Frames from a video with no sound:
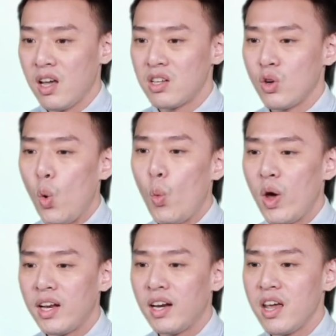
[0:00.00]
So
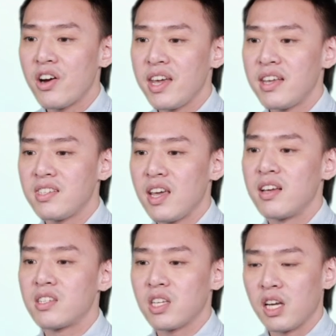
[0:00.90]
when there is a
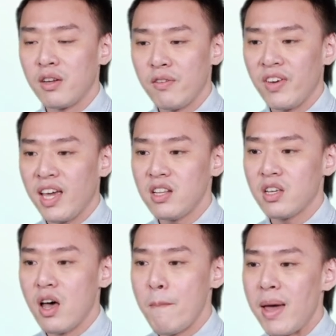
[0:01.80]
significant
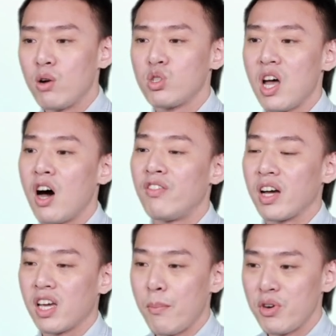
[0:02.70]
amount
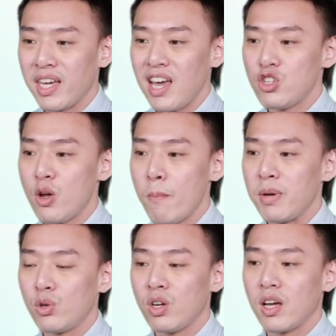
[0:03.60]
of communication
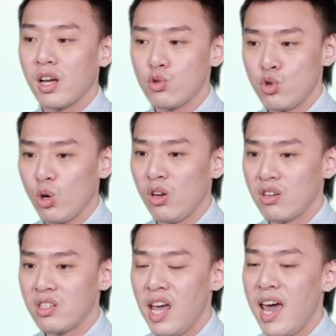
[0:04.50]
between the
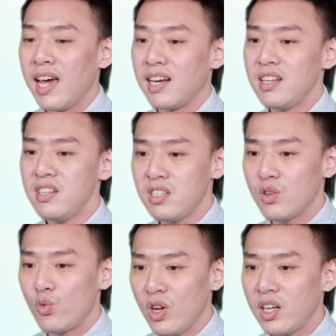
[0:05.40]
controllers, this is
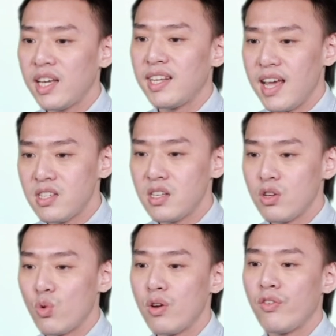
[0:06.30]
really
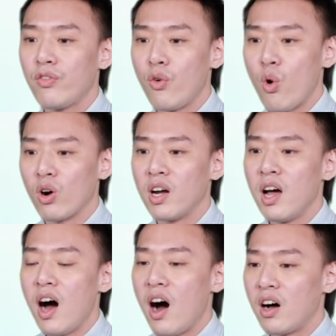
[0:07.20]
necessary for
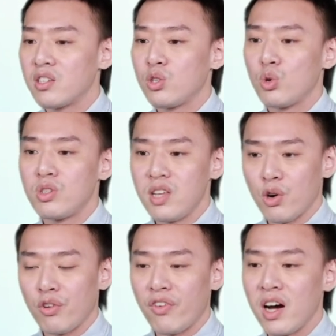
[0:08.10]
us to
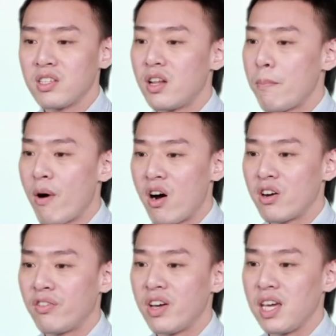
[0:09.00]
sacrifice the part
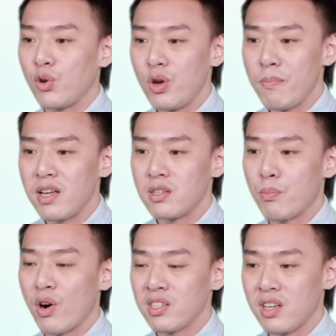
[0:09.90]
of equipment
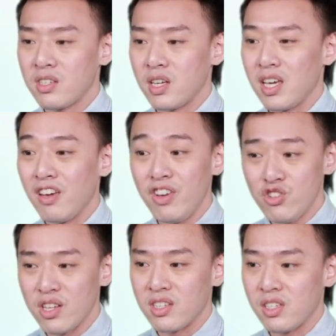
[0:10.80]
processing
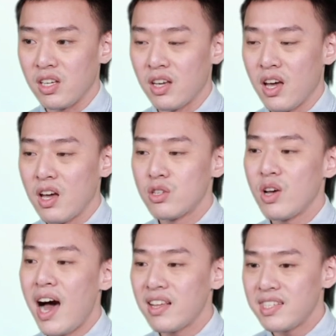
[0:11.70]
efficiency. So
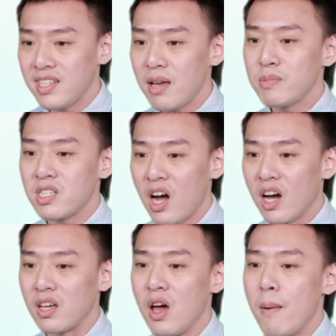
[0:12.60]
at the same
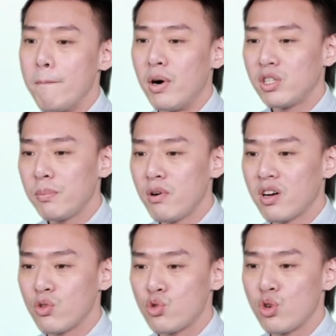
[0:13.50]
time, multiple
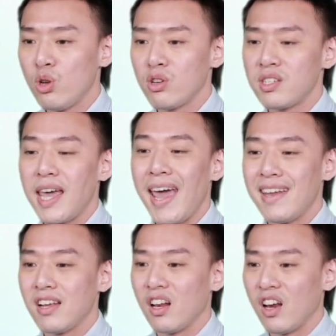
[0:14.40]
controllers
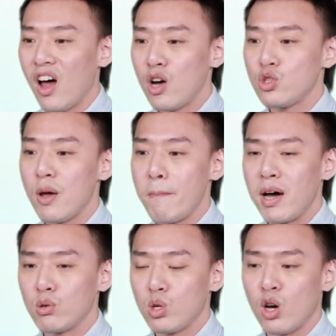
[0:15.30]
and a large
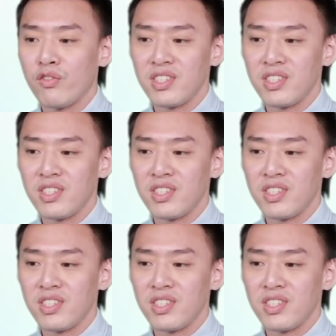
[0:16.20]
amount of